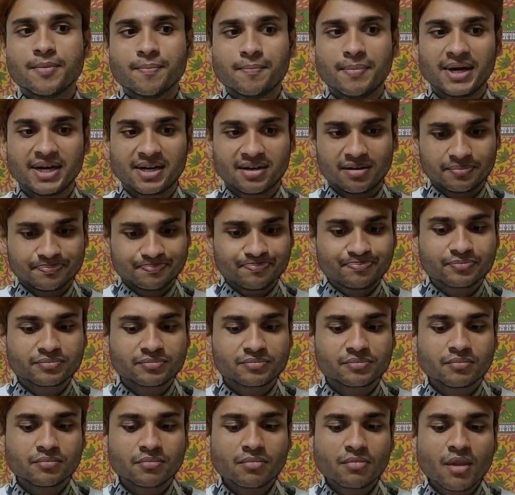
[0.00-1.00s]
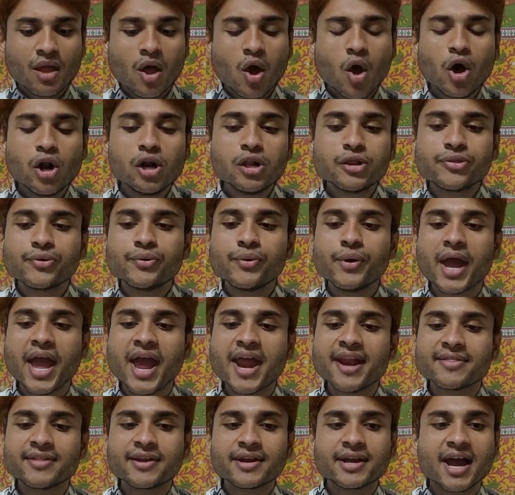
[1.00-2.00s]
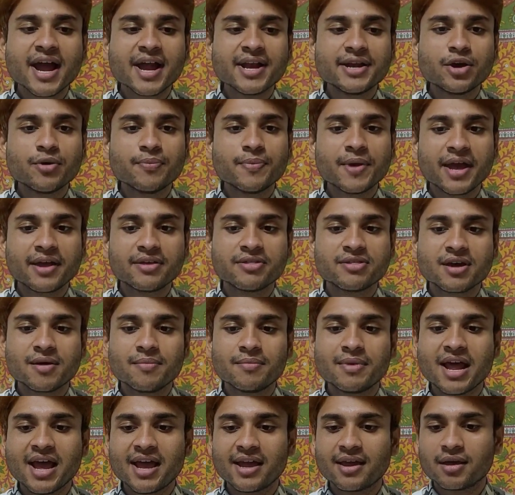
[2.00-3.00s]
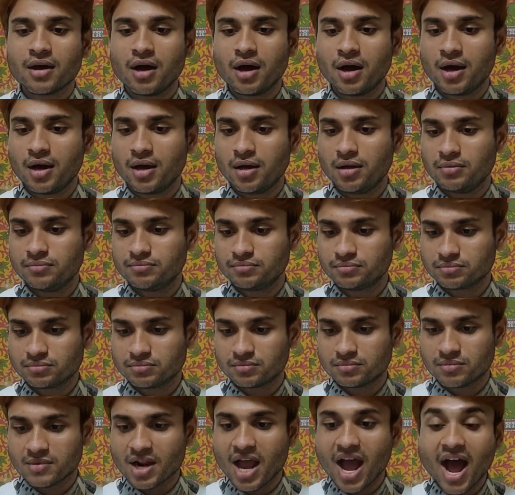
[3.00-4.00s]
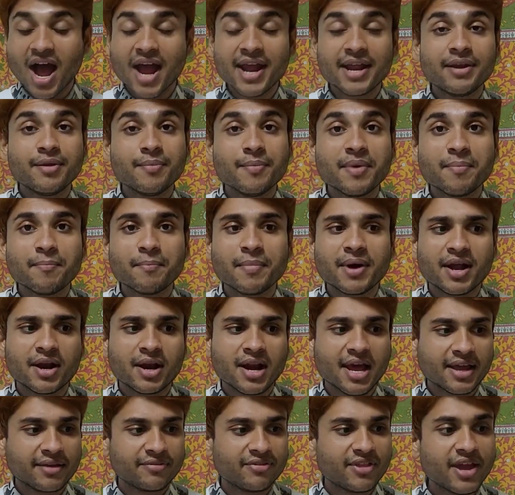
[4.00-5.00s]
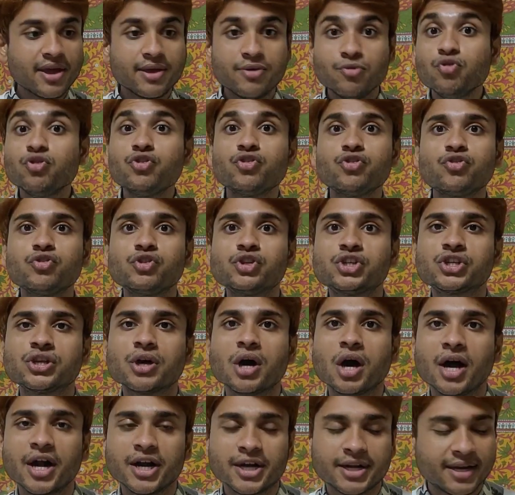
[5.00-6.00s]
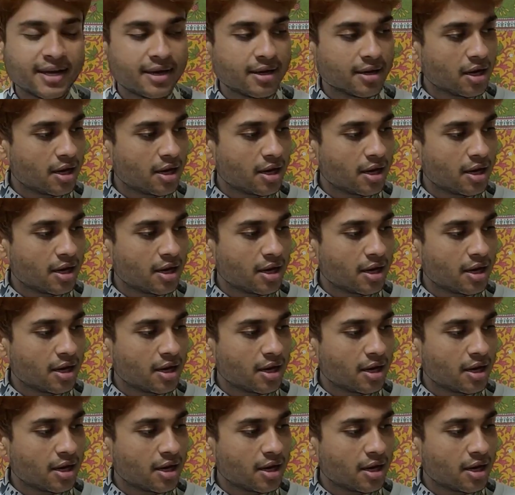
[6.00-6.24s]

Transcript: But also another kind of exam, like I remember, like they used to